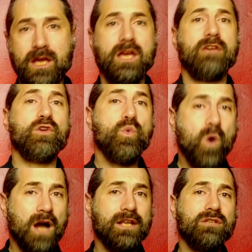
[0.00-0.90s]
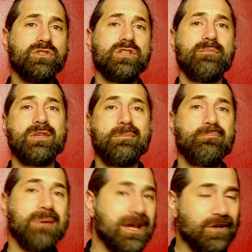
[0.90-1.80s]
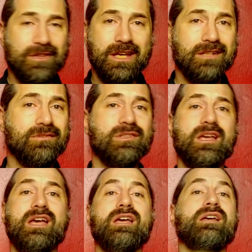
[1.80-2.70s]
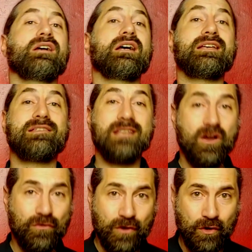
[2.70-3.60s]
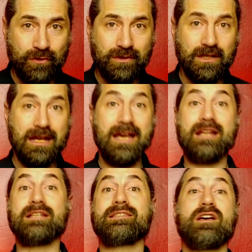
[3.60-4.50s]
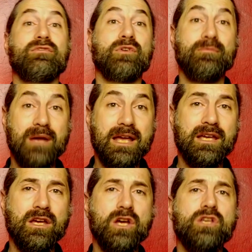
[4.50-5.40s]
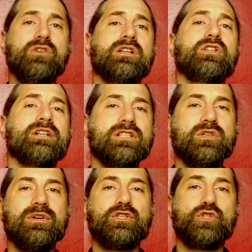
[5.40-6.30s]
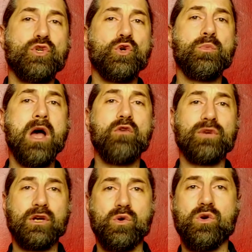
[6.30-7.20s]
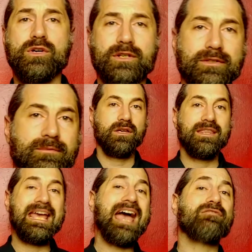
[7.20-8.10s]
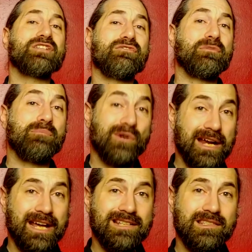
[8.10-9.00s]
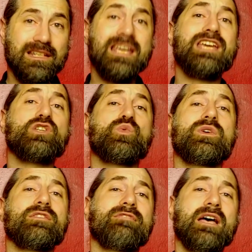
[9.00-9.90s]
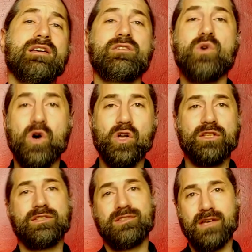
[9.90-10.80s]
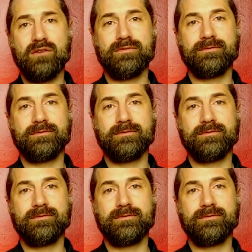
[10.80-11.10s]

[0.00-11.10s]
If you want to use something better than, say, a cell phone and the cell phone mic, you can look into a Zoom recorder. They have different brands, and each with a value all itself.